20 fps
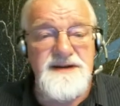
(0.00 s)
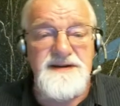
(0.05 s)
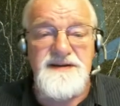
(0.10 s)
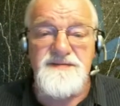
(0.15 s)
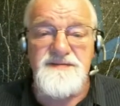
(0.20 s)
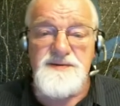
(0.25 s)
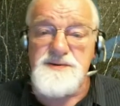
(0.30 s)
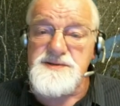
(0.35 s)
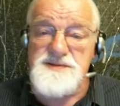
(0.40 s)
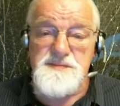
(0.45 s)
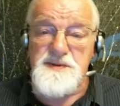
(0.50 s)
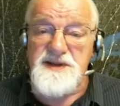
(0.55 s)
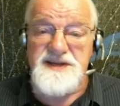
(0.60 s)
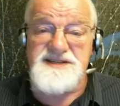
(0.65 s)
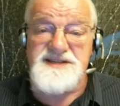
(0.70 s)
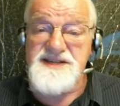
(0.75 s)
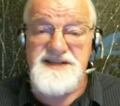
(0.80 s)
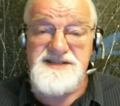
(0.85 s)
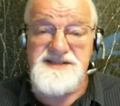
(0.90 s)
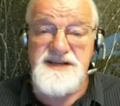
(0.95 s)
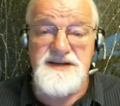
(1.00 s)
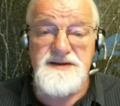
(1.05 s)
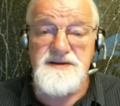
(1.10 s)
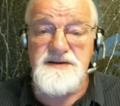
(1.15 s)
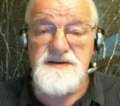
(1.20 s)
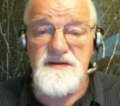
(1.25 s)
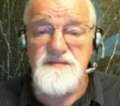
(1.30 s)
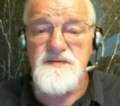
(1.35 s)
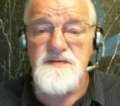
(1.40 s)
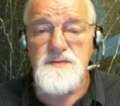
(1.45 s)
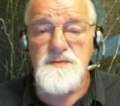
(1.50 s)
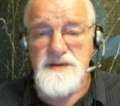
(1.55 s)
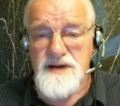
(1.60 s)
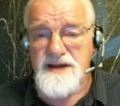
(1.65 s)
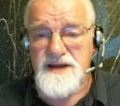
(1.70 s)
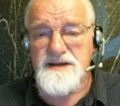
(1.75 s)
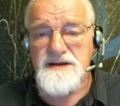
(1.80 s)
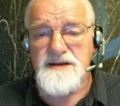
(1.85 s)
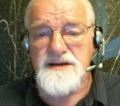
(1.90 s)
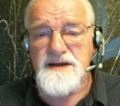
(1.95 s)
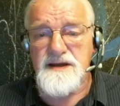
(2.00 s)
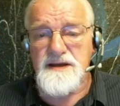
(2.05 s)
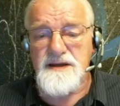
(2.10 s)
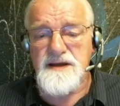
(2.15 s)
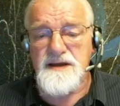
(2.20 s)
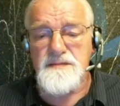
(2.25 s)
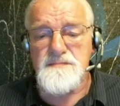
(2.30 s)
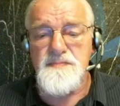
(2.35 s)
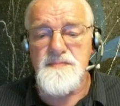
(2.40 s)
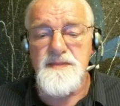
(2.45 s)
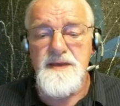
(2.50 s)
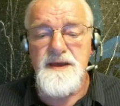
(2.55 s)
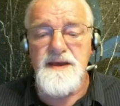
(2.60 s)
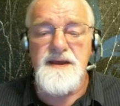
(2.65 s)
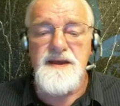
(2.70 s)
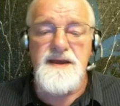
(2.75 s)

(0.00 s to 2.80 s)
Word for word: in the first place because they couldn't afford it um,